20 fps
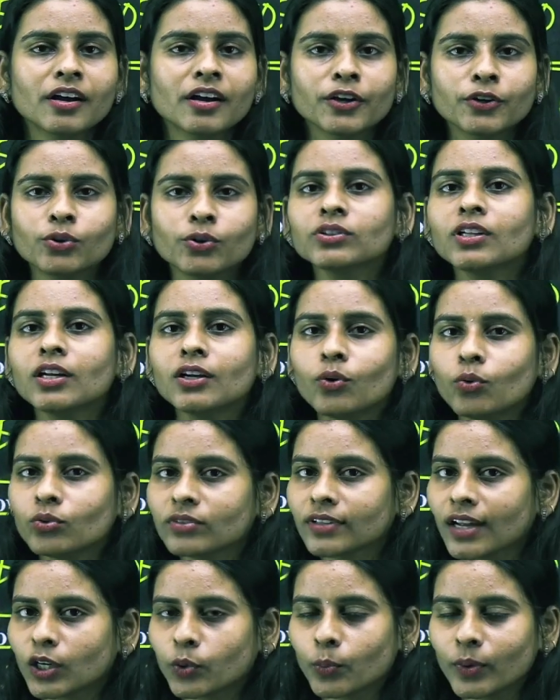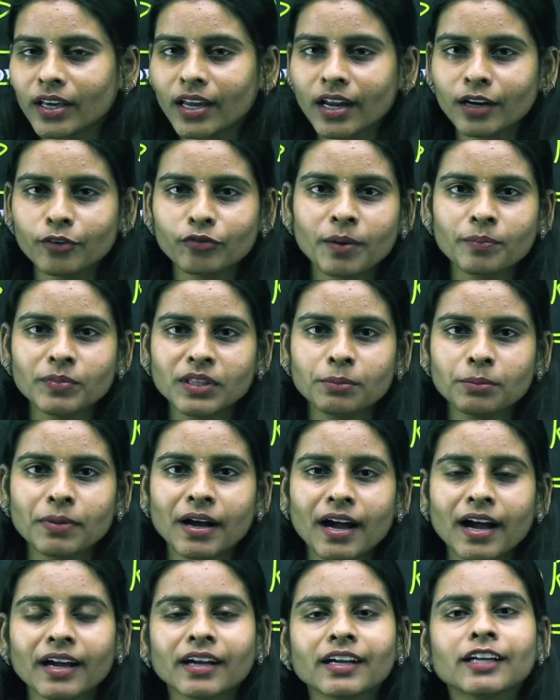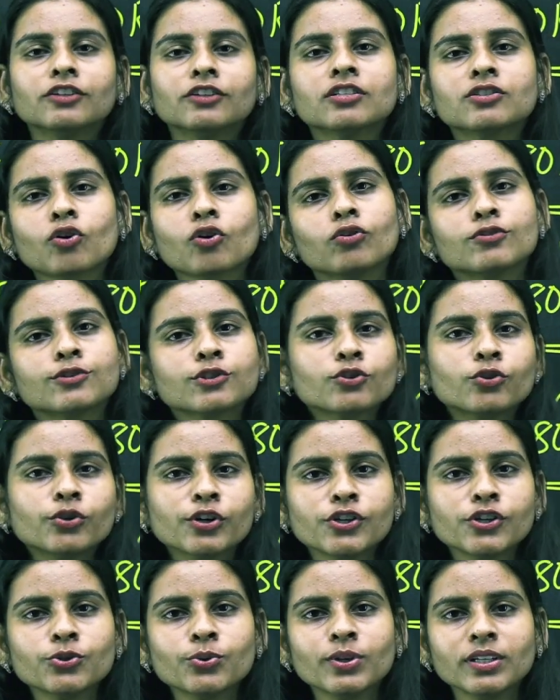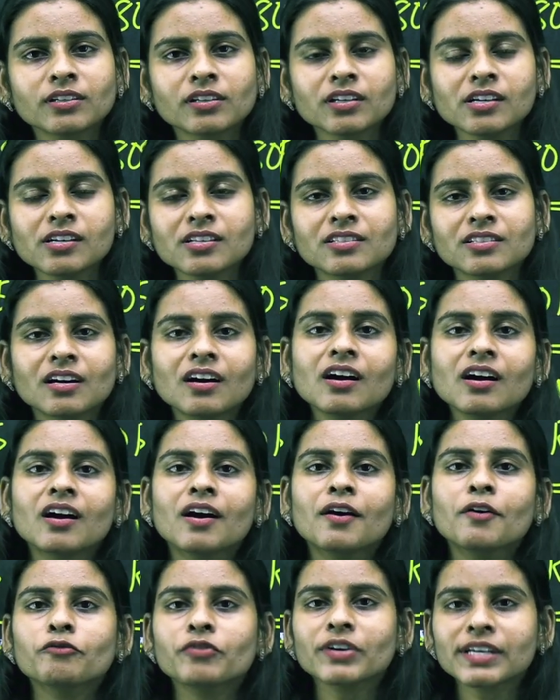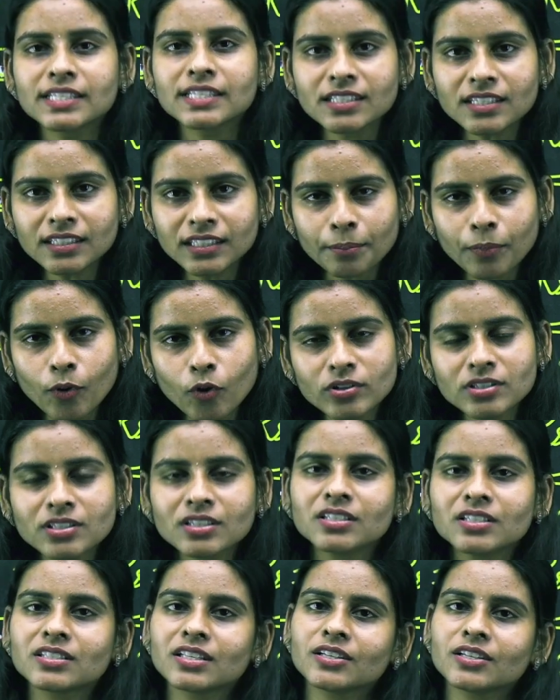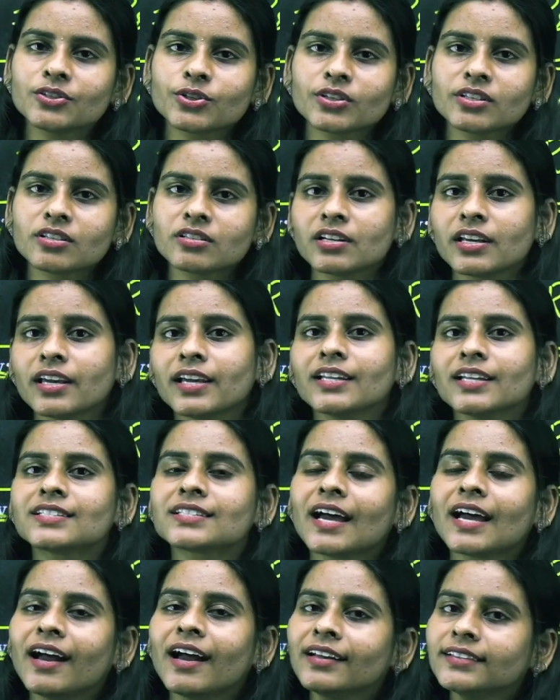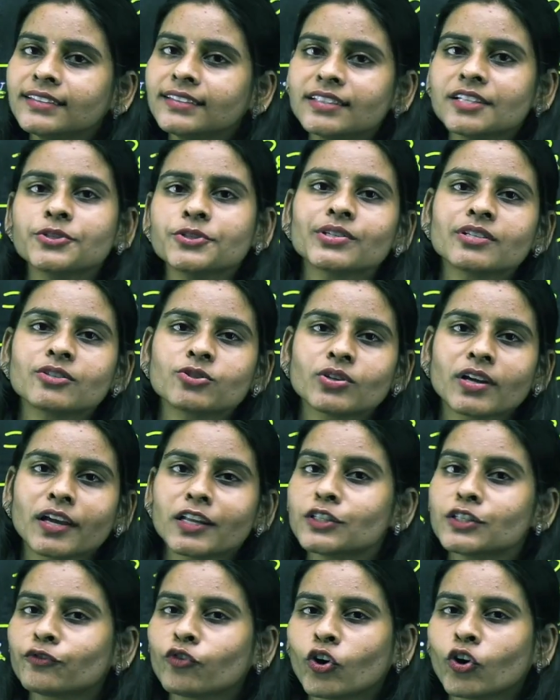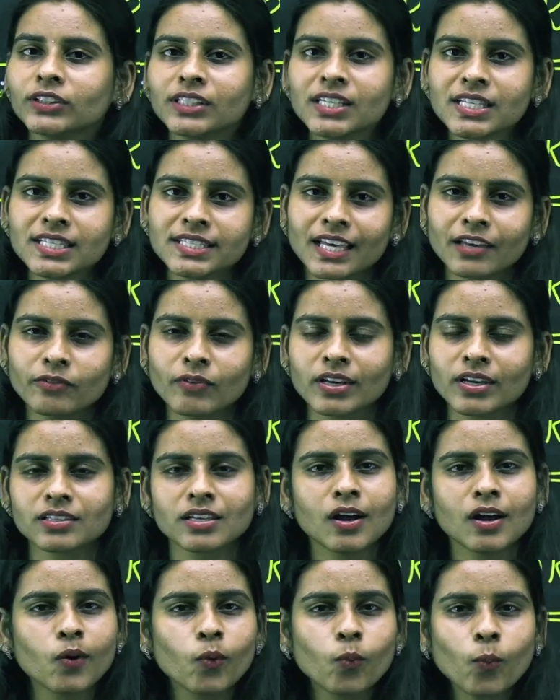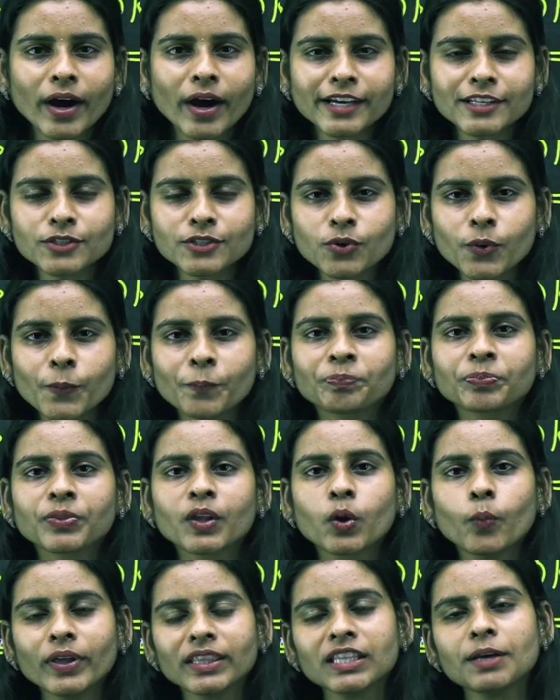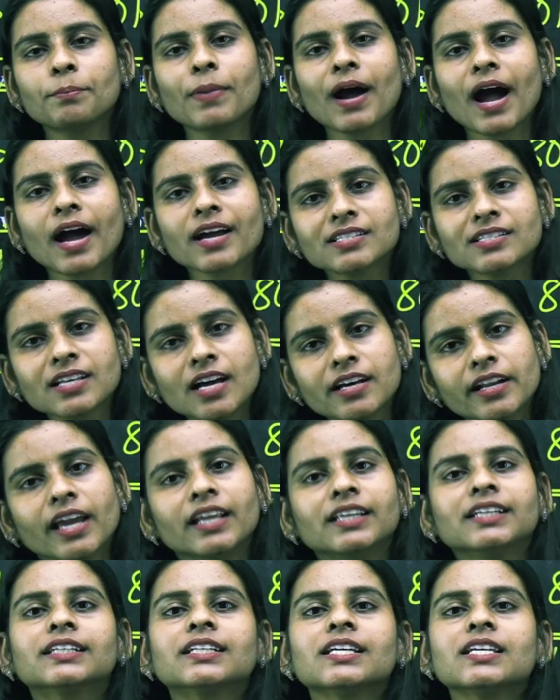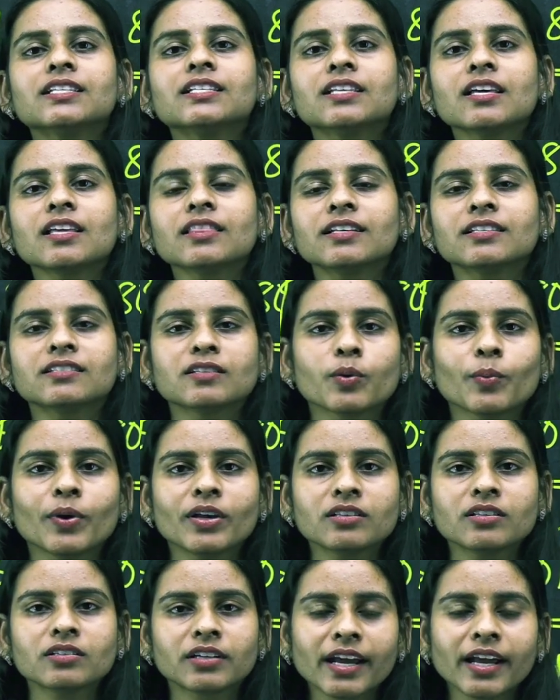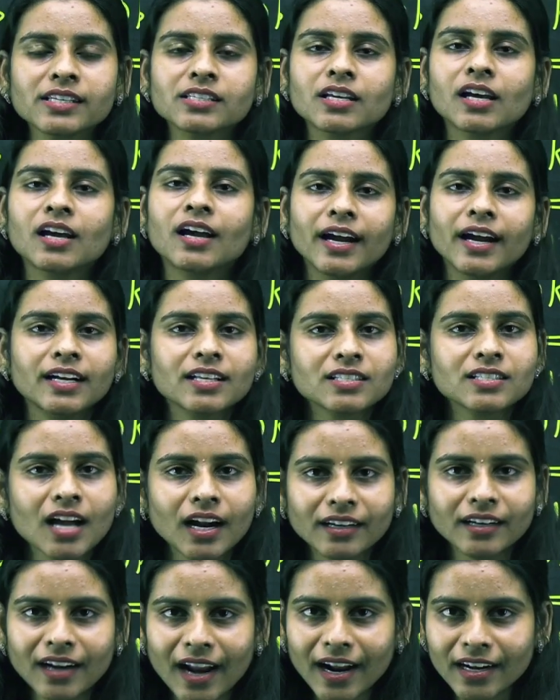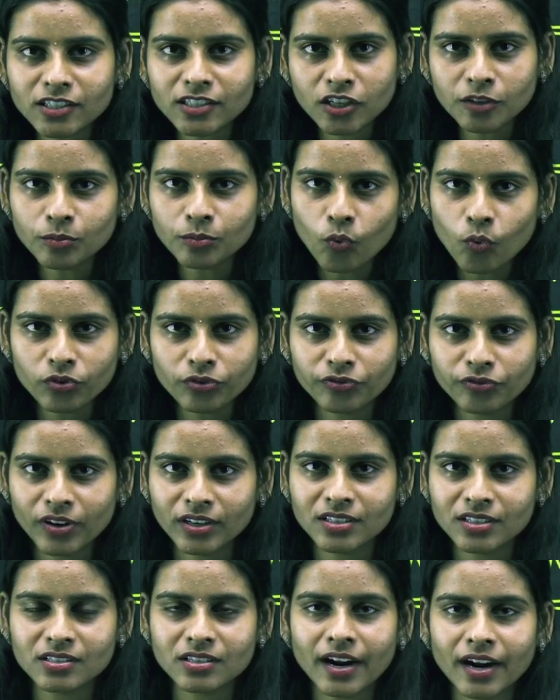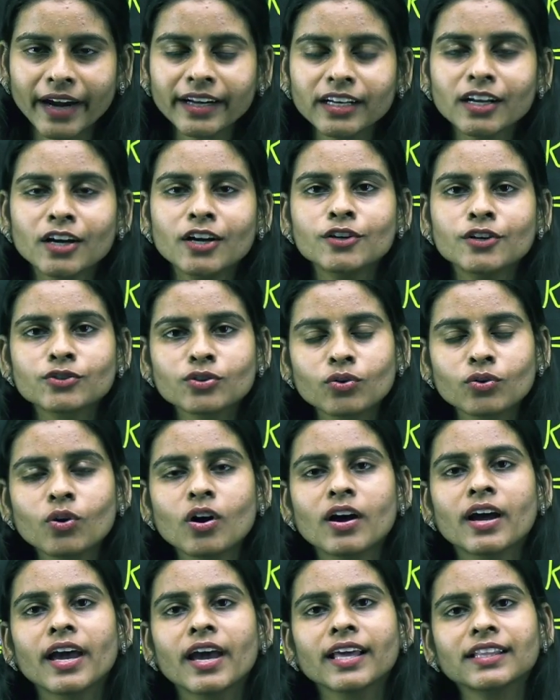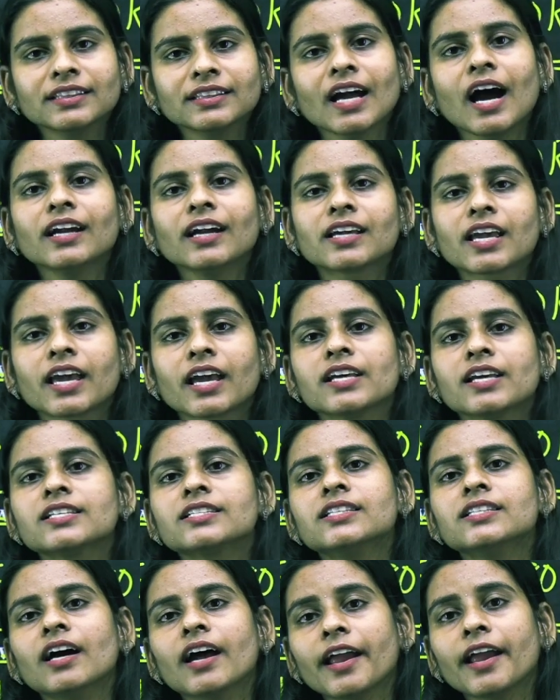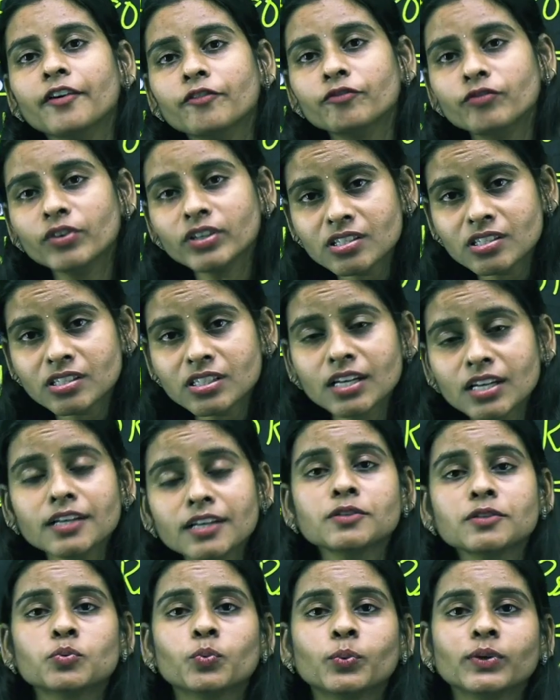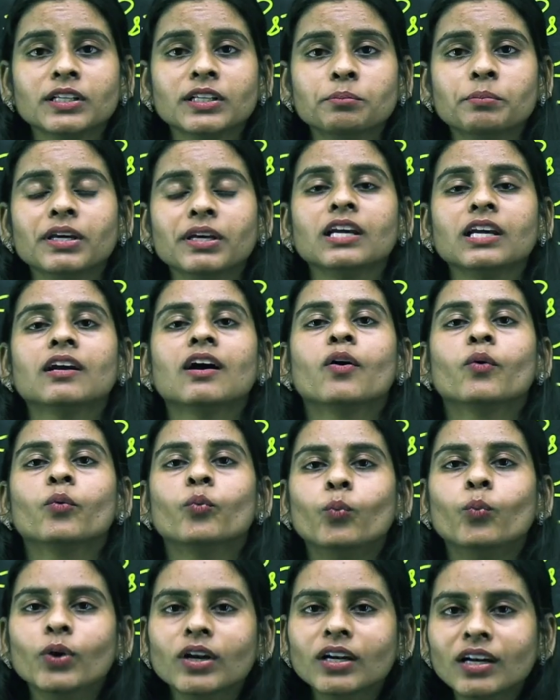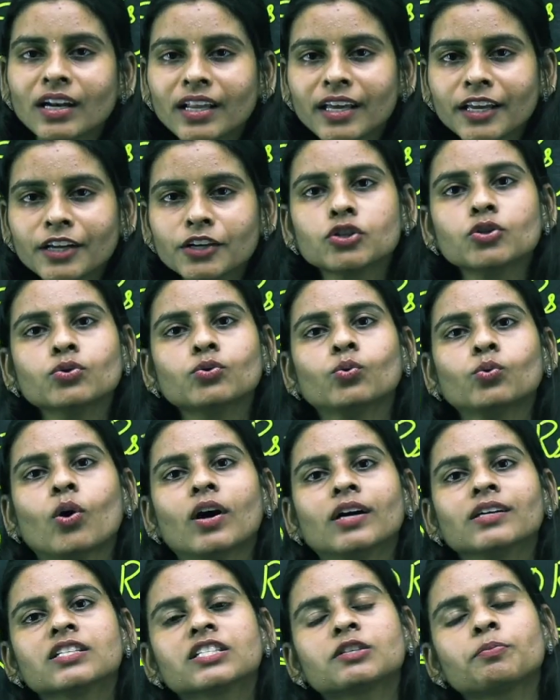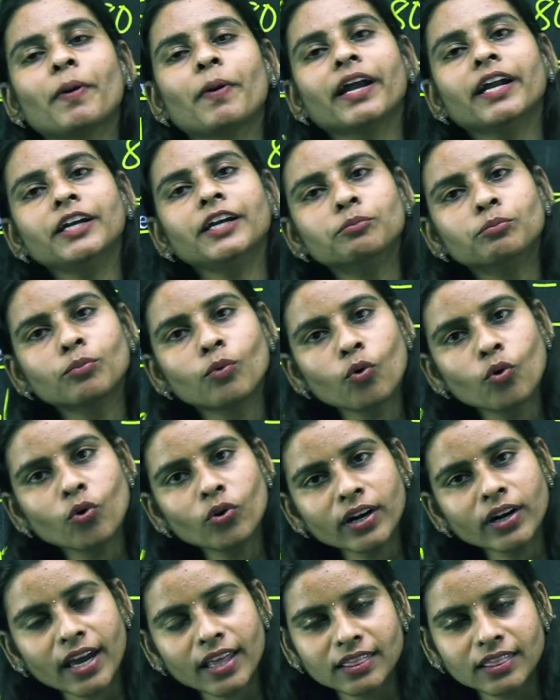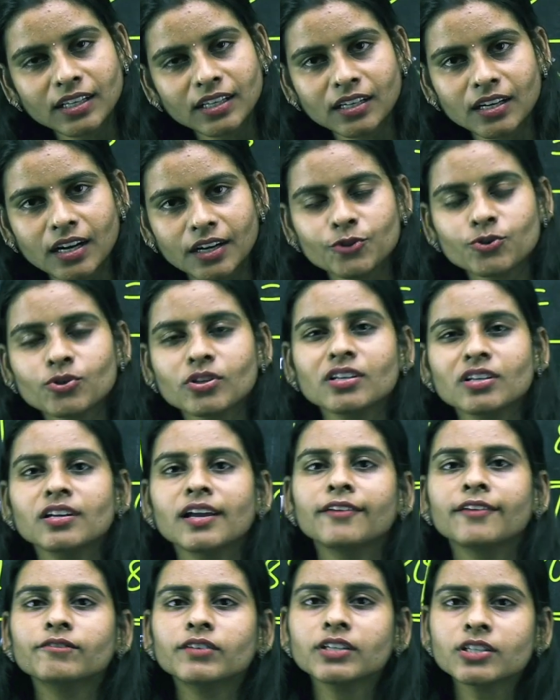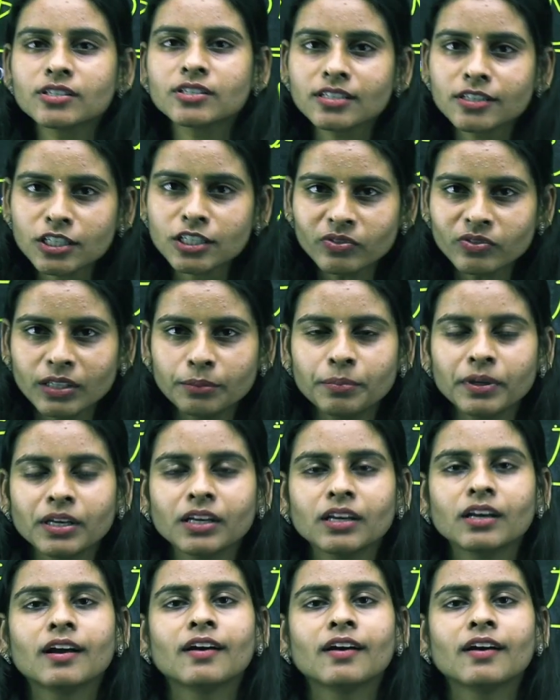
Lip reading: The loan that we get from the bank, it is also going to increase the fixed deposits interest rates and the interest rates for the savings. Why so? When the banks are increasing the savings rate, it is attracting more funds, right? So in that case, the investors will be willing to spend more in the country. Investors will be